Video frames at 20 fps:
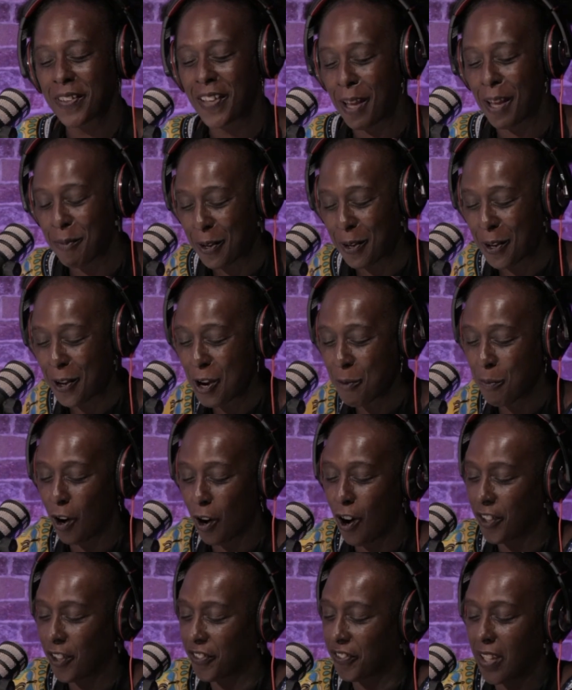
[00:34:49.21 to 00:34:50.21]
Akoma
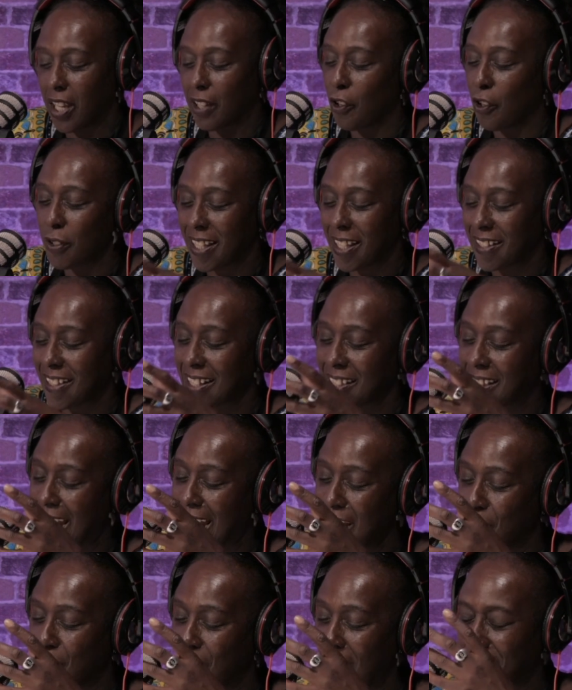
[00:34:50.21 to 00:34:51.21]
Arts. I already did
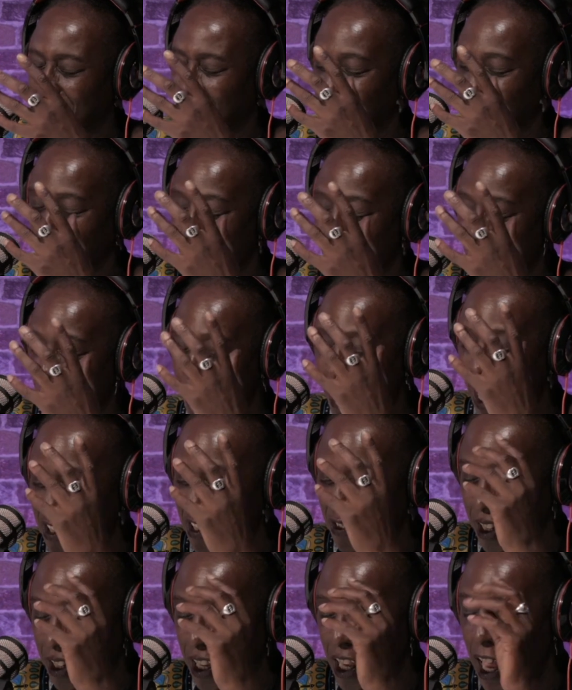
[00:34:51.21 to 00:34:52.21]
digress and go all
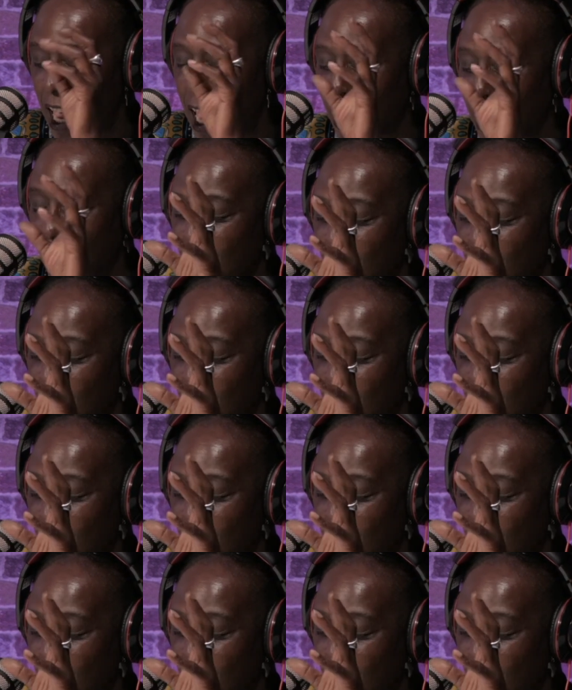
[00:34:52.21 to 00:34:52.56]
passionate. Akoma